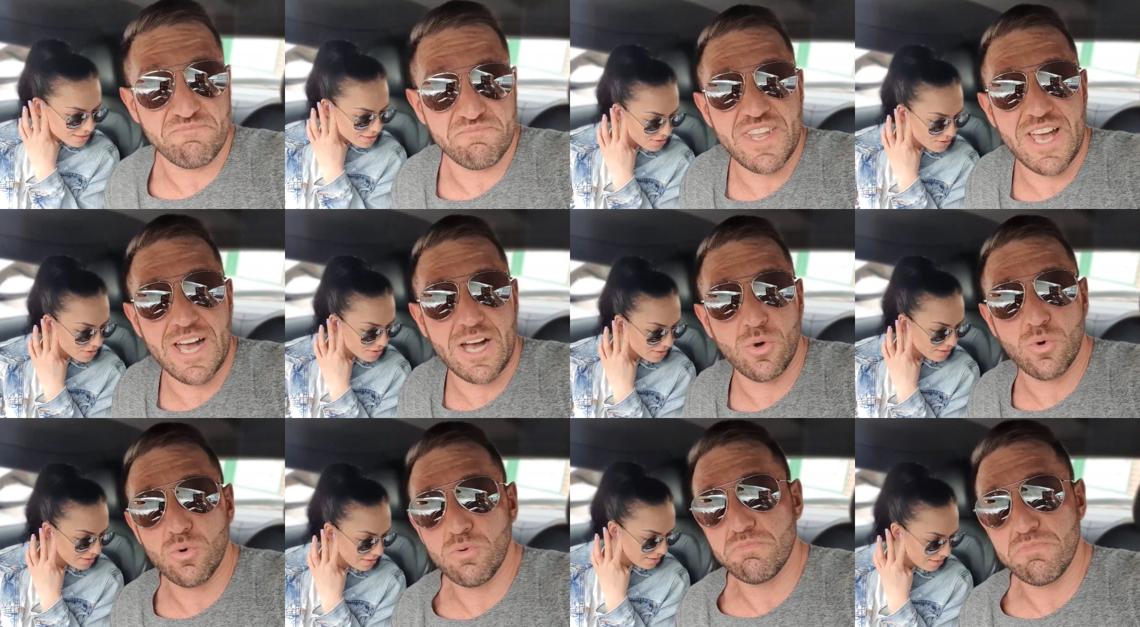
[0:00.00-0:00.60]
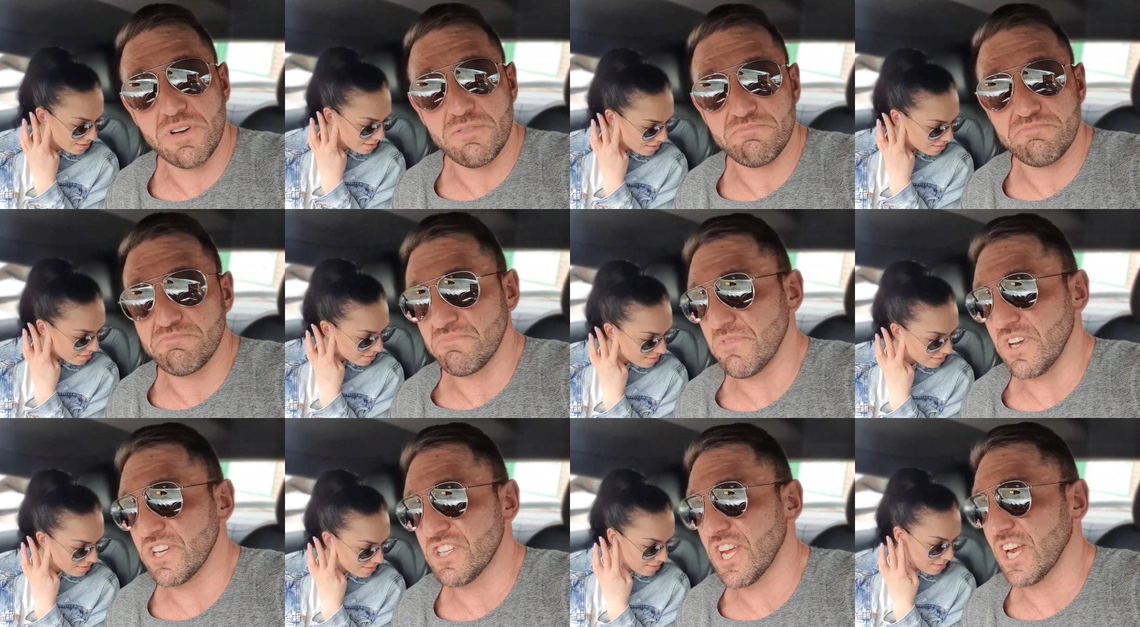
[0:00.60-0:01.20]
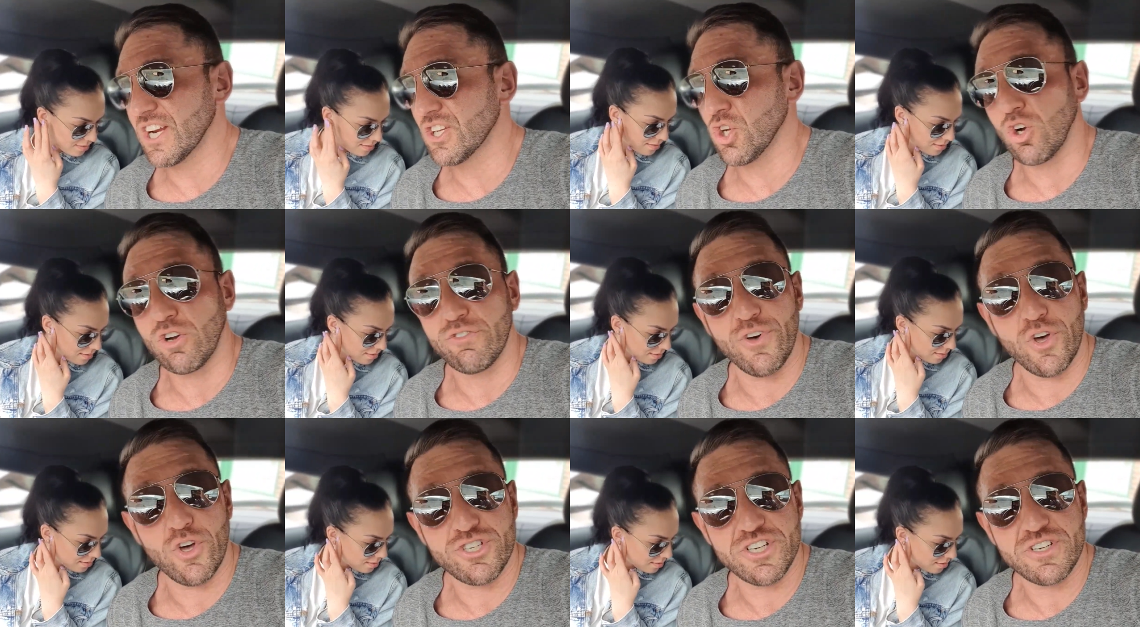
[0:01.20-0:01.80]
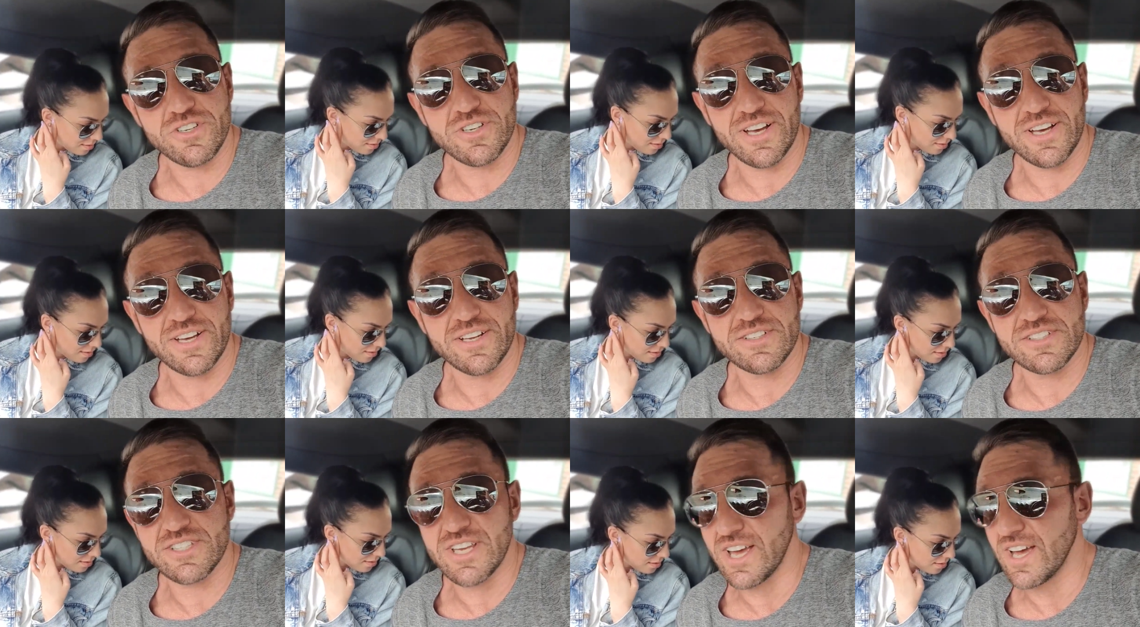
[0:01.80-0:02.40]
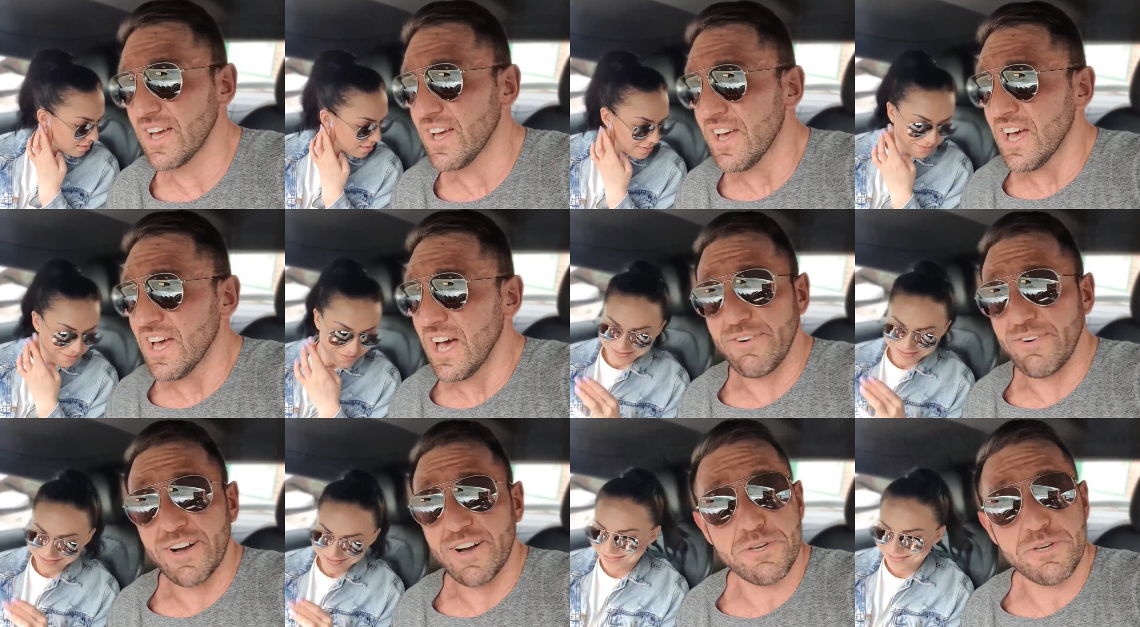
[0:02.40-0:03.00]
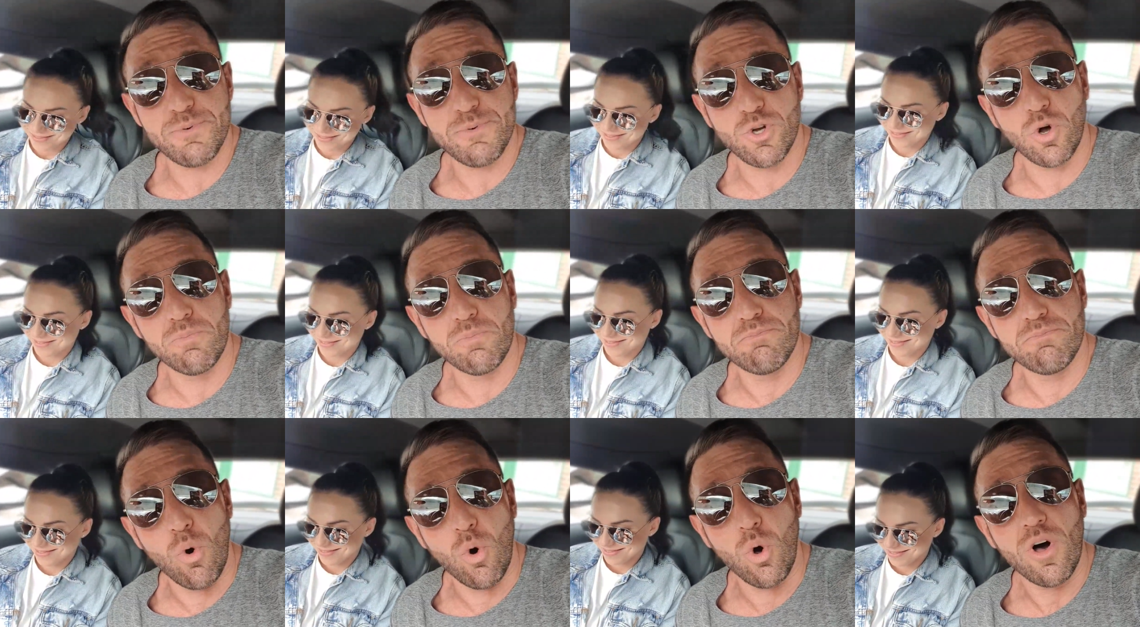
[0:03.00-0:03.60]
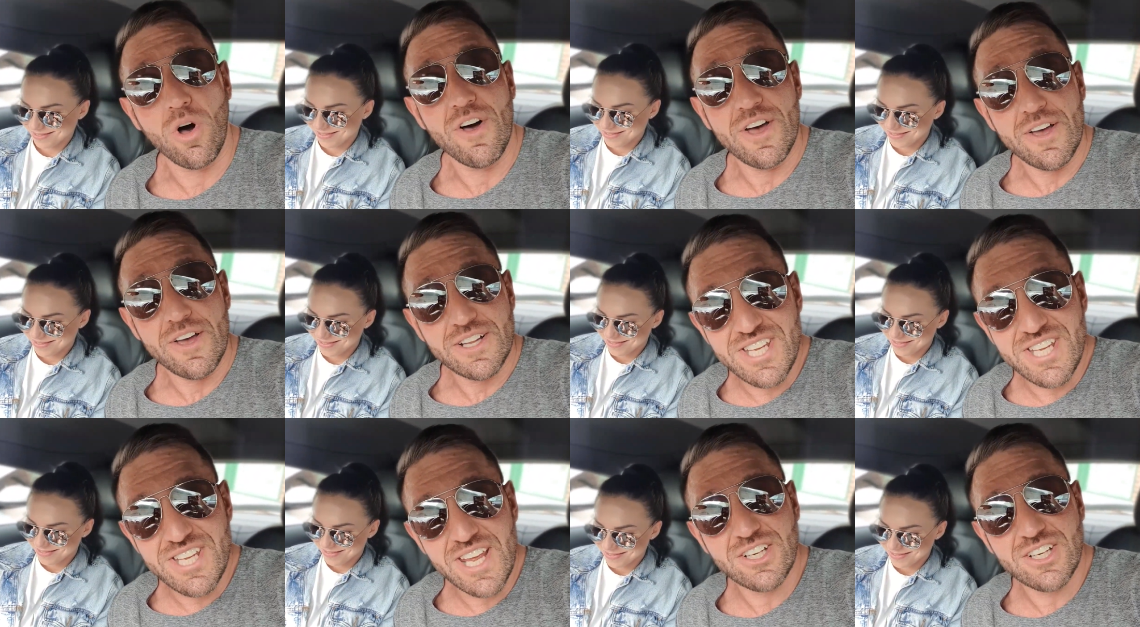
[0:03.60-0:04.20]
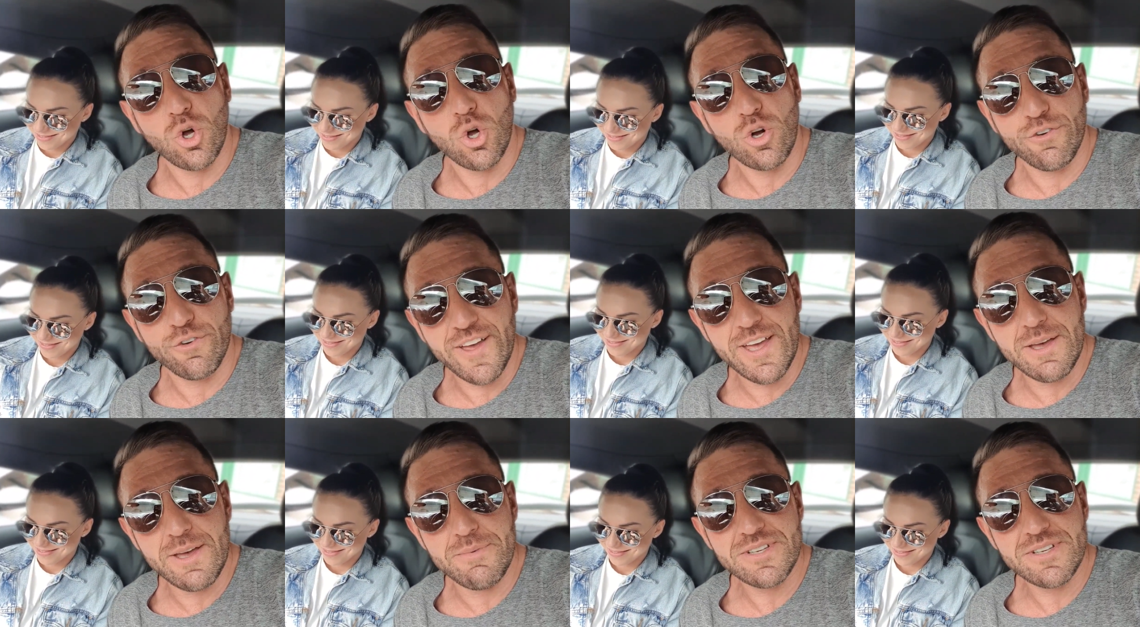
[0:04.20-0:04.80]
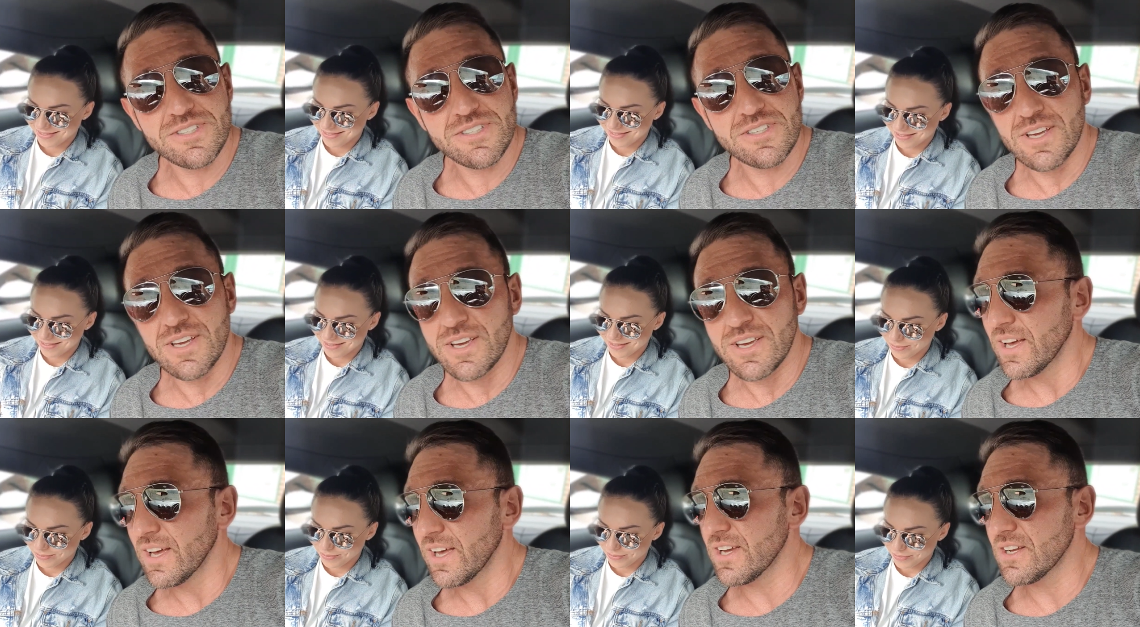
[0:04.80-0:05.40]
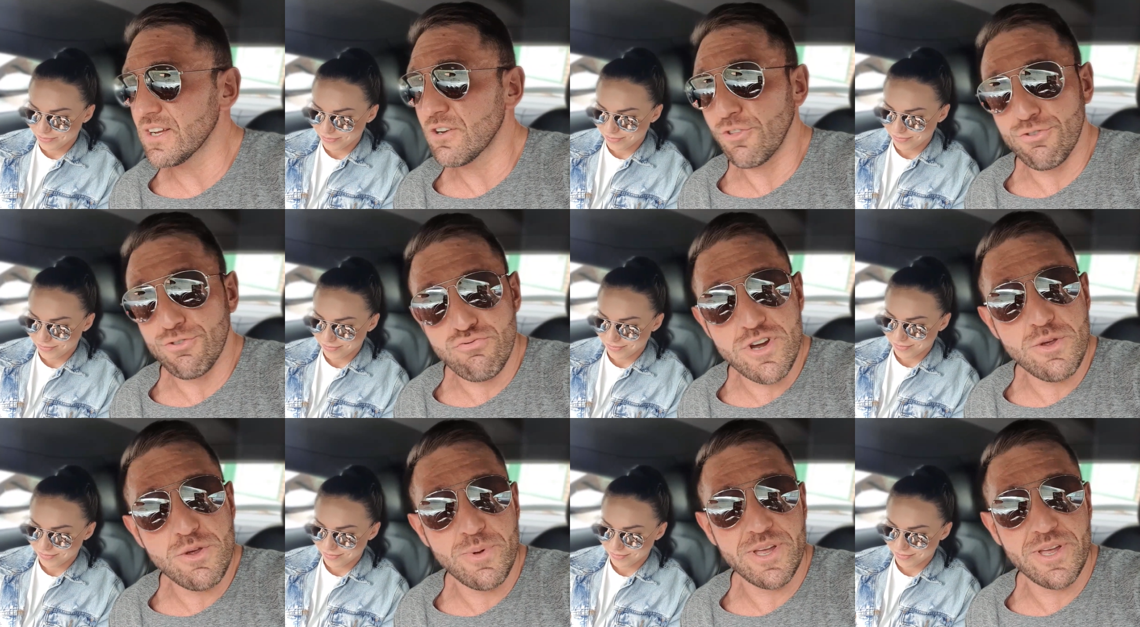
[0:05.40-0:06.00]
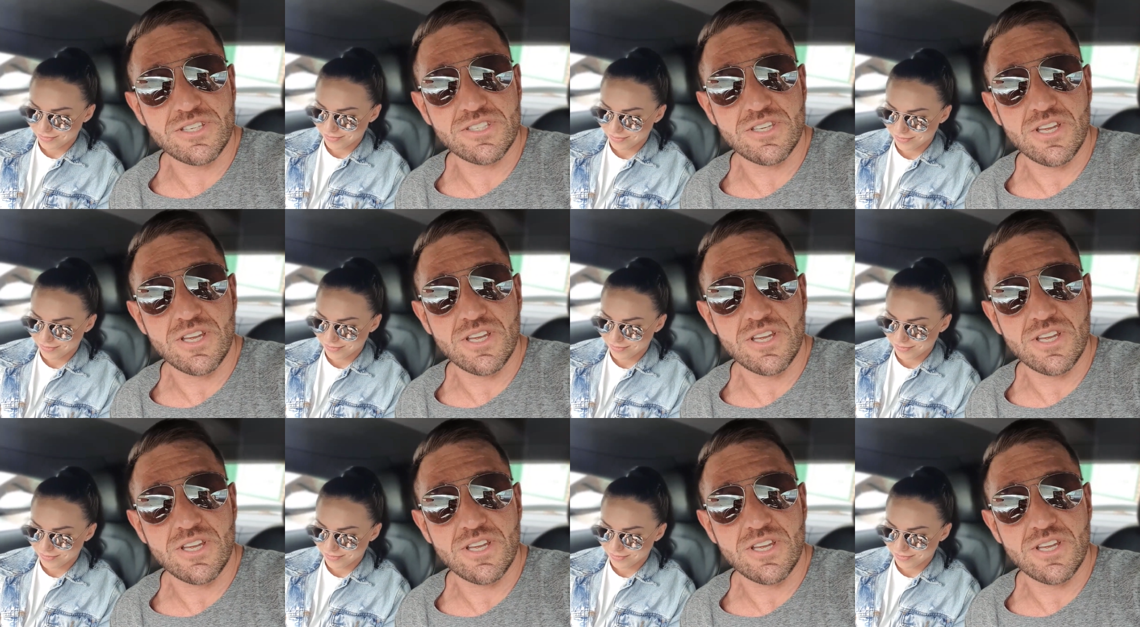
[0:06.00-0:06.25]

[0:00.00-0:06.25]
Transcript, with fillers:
Speaker 1: now a TikTok virgin, and uh, I've actually become more TikTok famous in three weeks